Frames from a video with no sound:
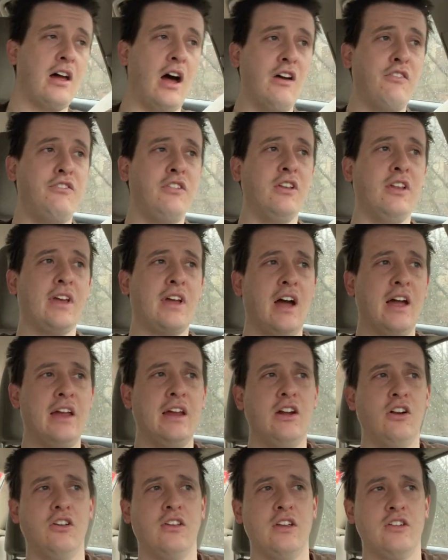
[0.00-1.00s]
feel like I
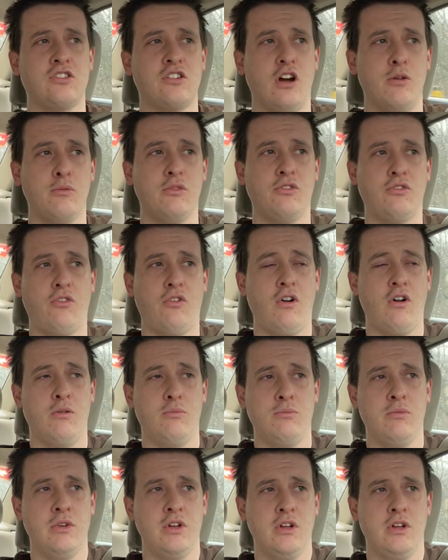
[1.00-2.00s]
hear this coming
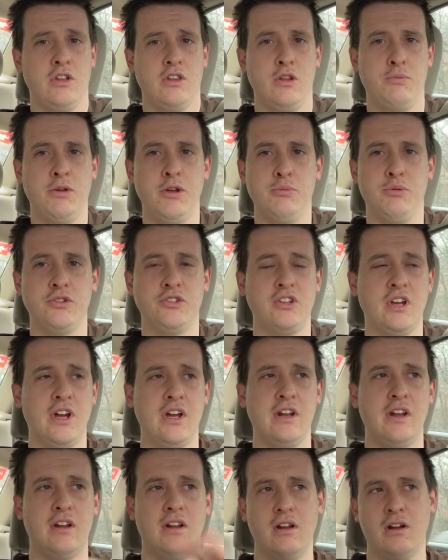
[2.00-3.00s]
from the people
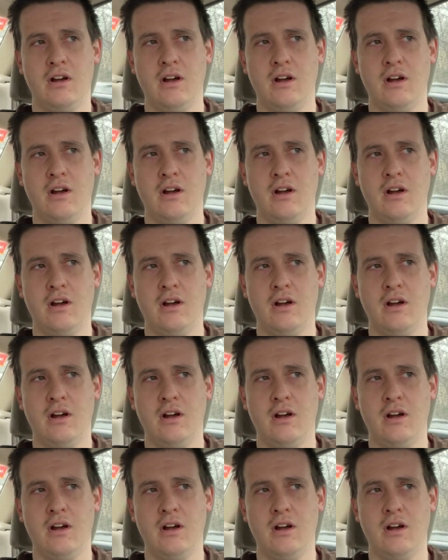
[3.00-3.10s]
saying,